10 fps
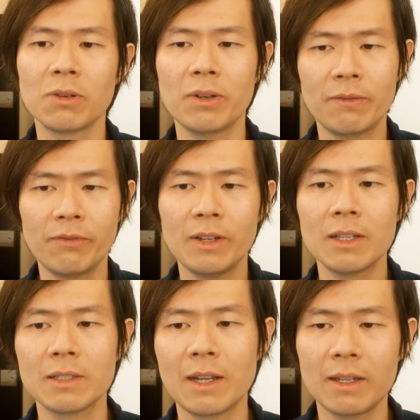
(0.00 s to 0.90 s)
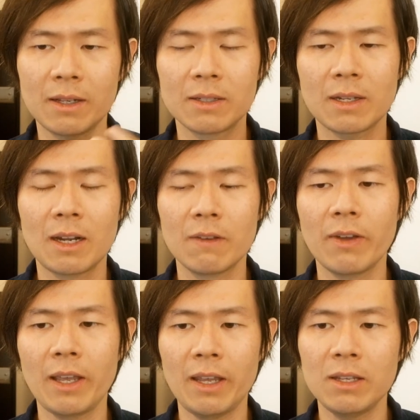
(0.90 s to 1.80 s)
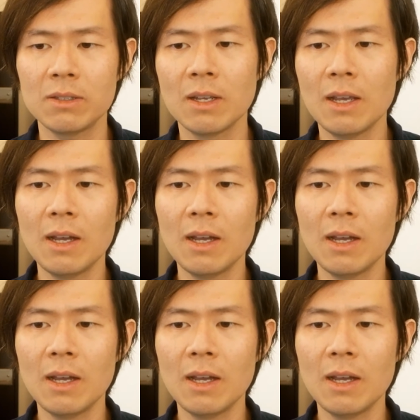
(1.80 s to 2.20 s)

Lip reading: it feels like there's kind of a haze.